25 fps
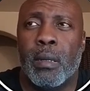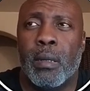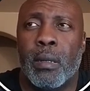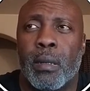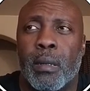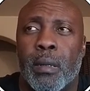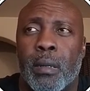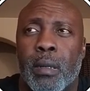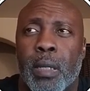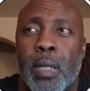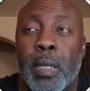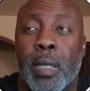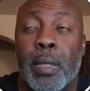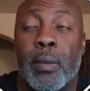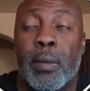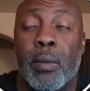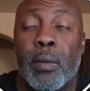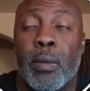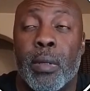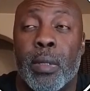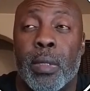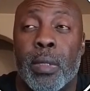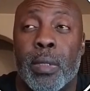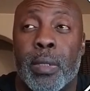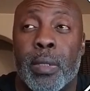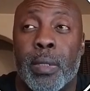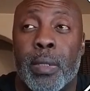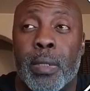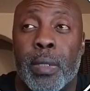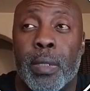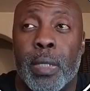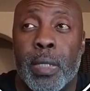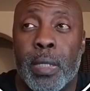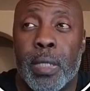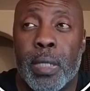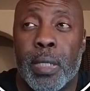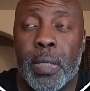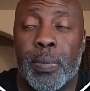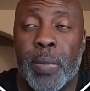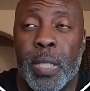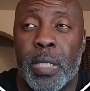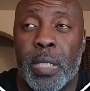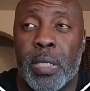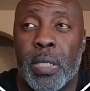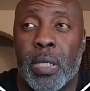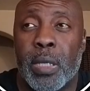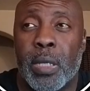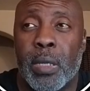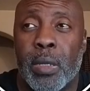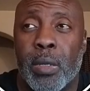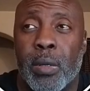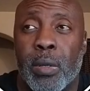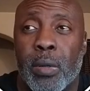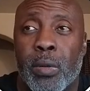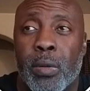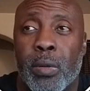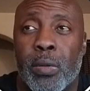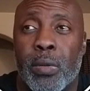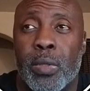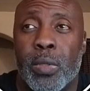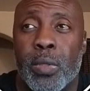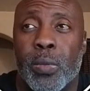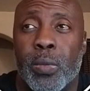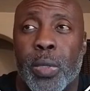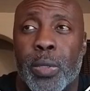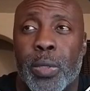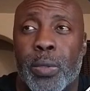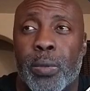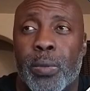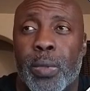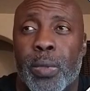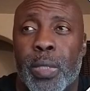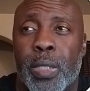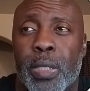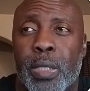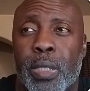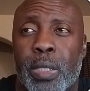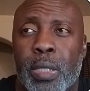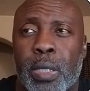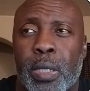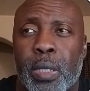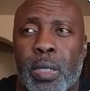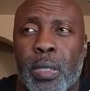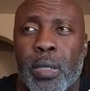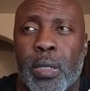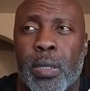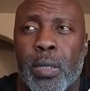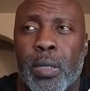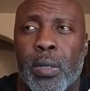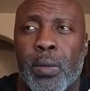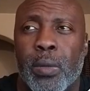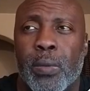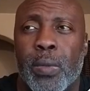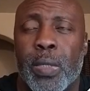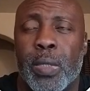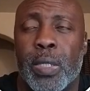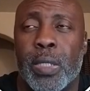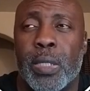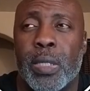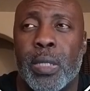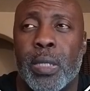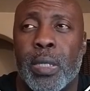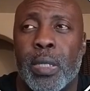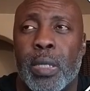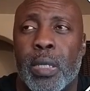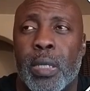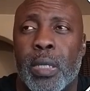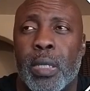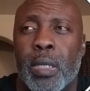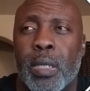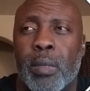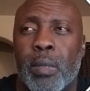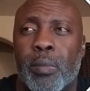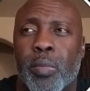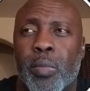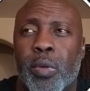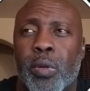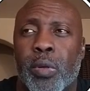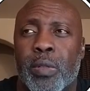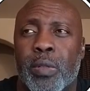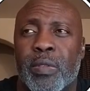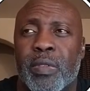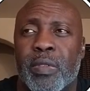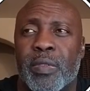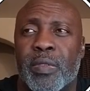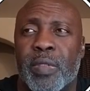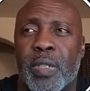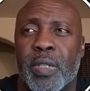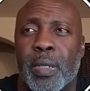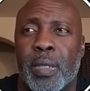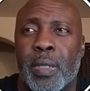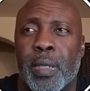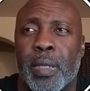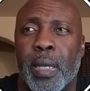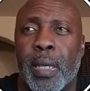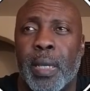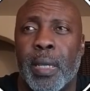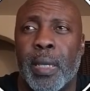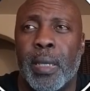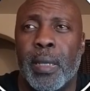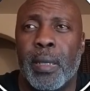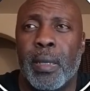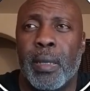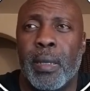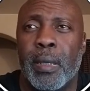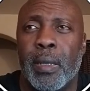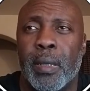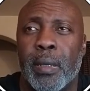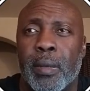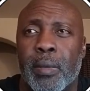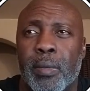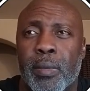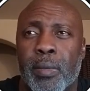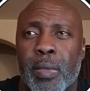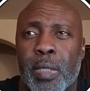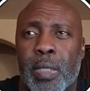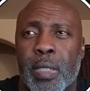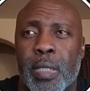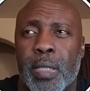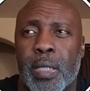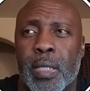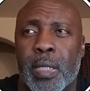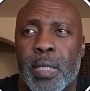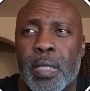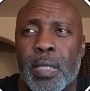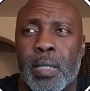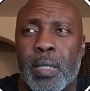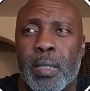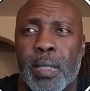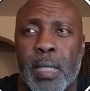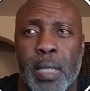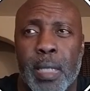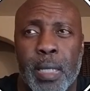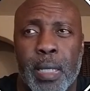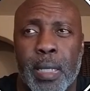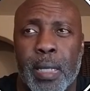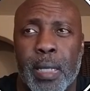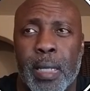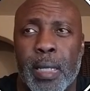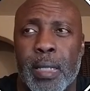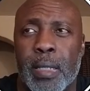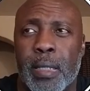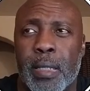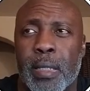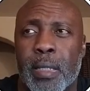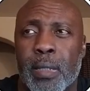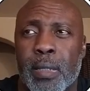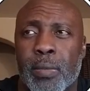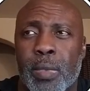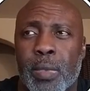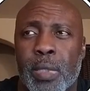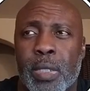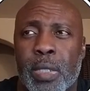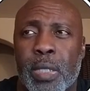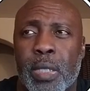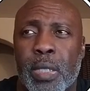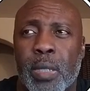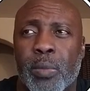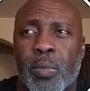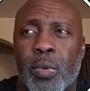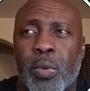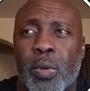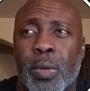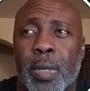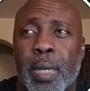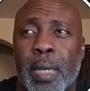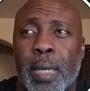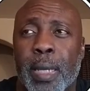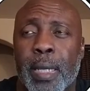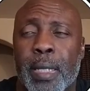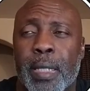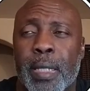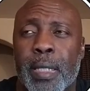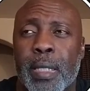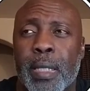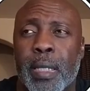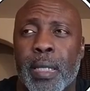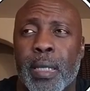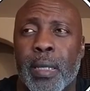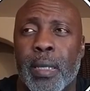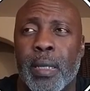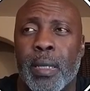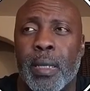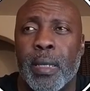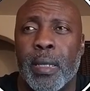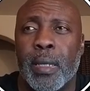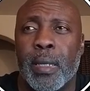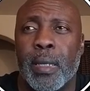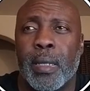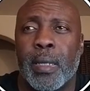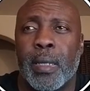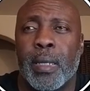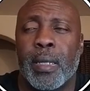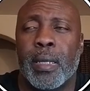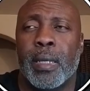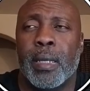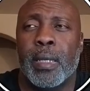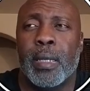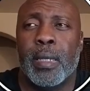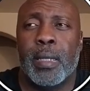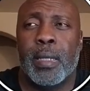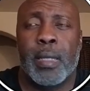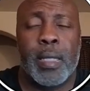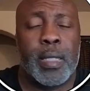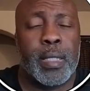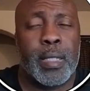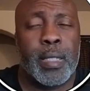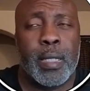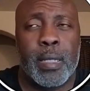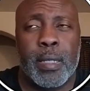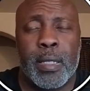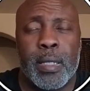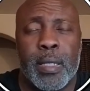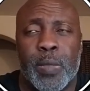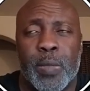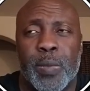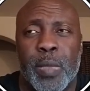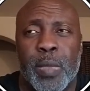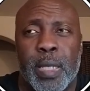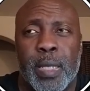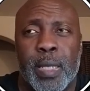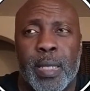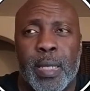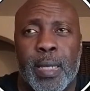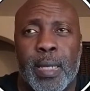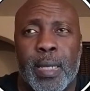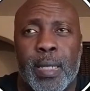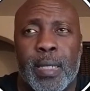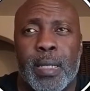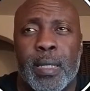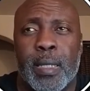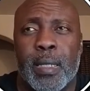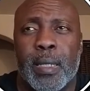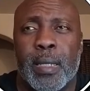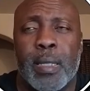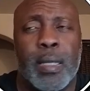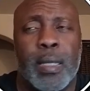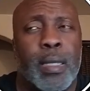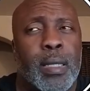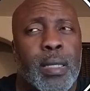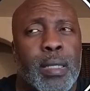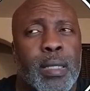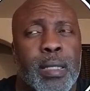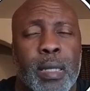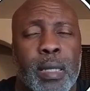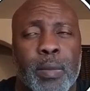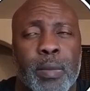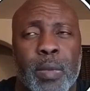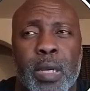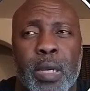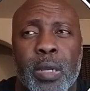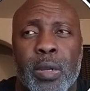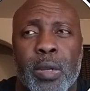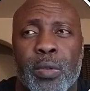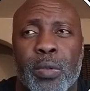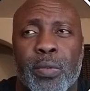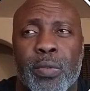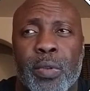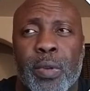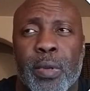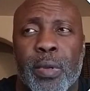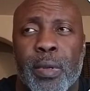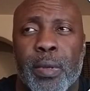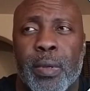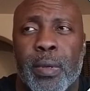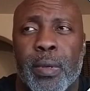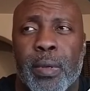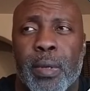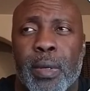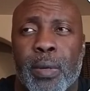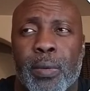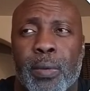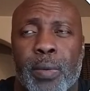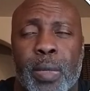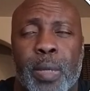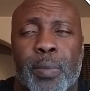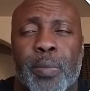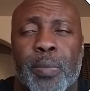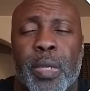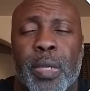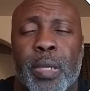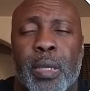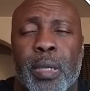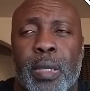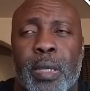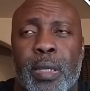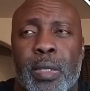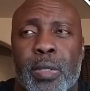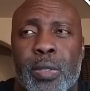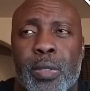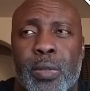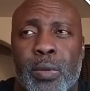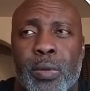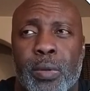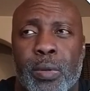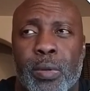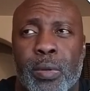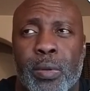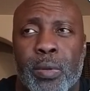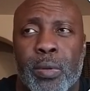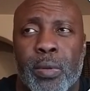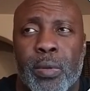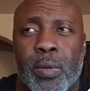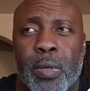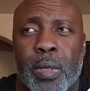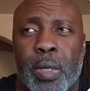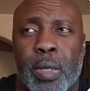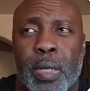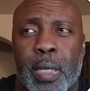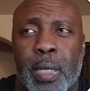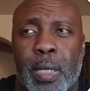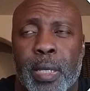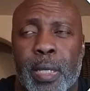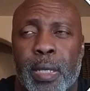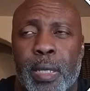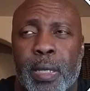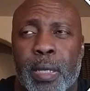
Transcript: in this particular host, what do we see? We see port 53, which is a DNS. We see port 80. That tells me that there is some kind of a web page or a